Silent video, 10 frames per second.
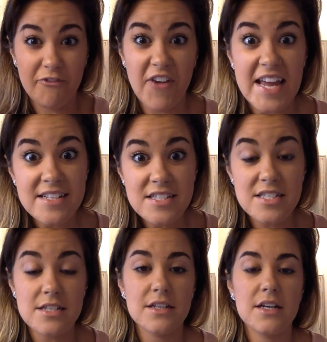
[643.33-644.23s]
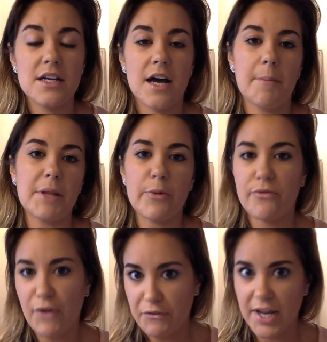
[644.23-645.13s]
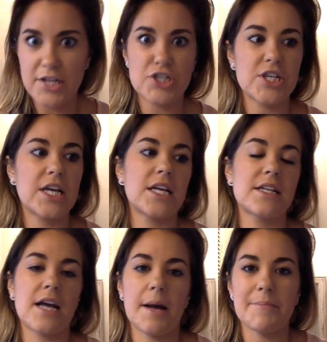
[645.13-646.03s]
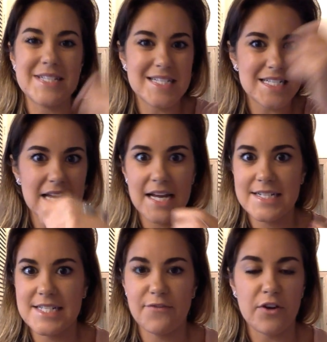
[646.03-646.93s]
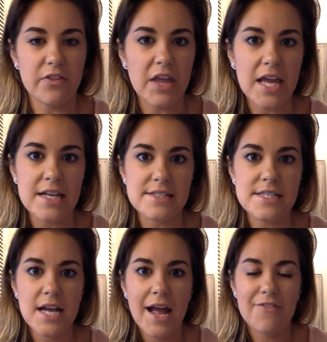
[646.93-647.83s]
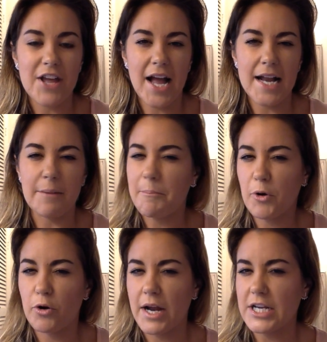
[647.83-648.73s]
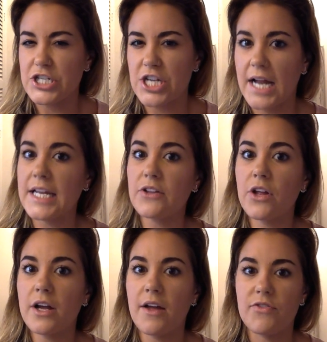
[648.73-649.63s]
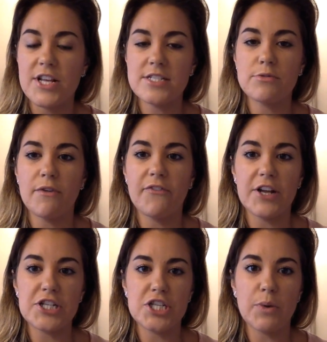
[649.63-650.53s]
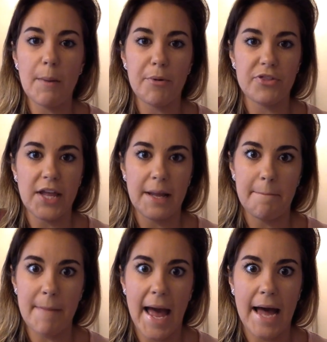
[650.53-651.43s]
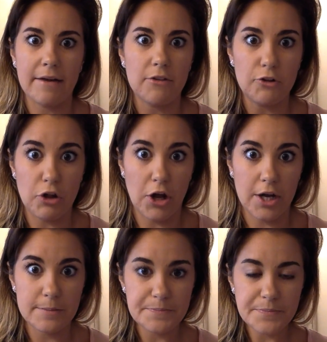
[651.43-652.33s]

face, liquid foundation, the sticks, different things that kind of create a shiny look, this will finish you up with like a matte look.